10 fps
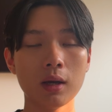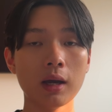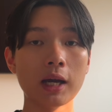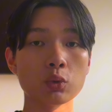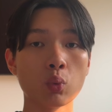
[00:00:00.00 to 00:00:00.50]

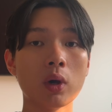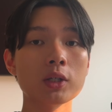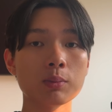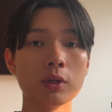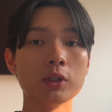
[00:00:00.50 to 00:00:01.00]
as well
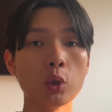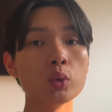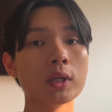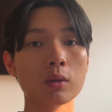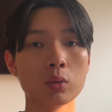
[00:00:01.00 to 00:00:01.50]
as
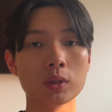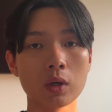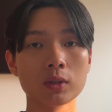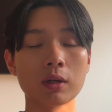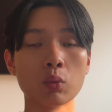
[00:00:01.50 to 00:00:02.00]
producing the
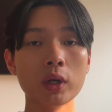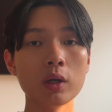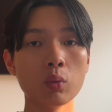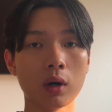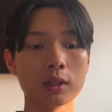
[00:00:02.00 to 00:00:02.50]
results that we
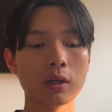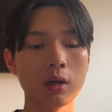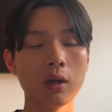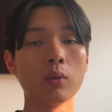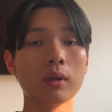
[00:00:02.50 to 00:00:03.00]
want
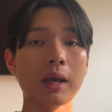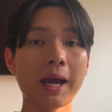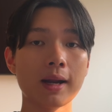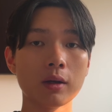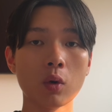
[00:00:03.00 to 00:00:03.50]
without
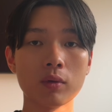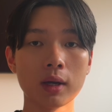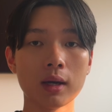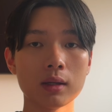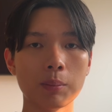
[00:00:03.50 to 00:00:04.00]
adding
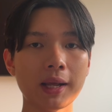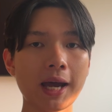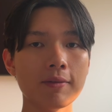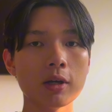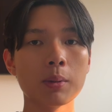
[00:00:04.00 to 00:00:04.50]
overhead. But
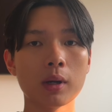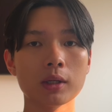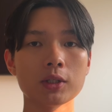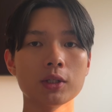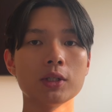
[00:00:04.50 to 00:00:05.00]
having a
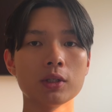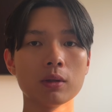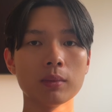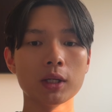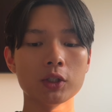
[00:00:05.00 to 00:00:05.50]
production
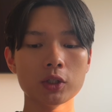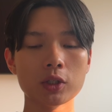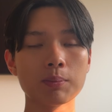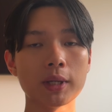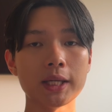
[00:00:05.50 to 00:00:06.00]
system is just
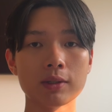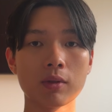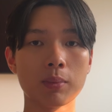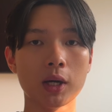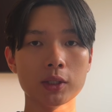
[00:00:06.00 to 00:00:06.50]
a piece of the
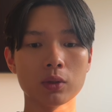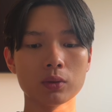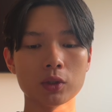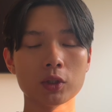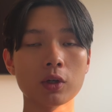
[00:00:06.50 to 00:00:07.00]
puzzle
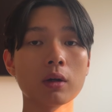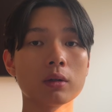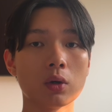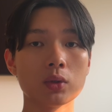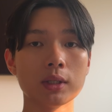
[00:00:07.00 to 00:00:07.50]
to start
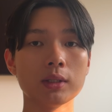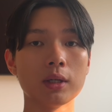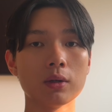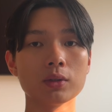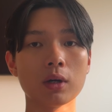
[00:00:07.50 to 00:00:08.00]
closing
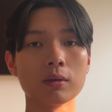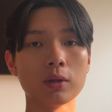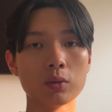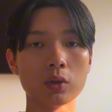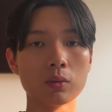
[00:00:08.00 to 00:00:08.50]
deals on
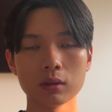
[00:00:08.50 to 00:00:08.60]
YouTube.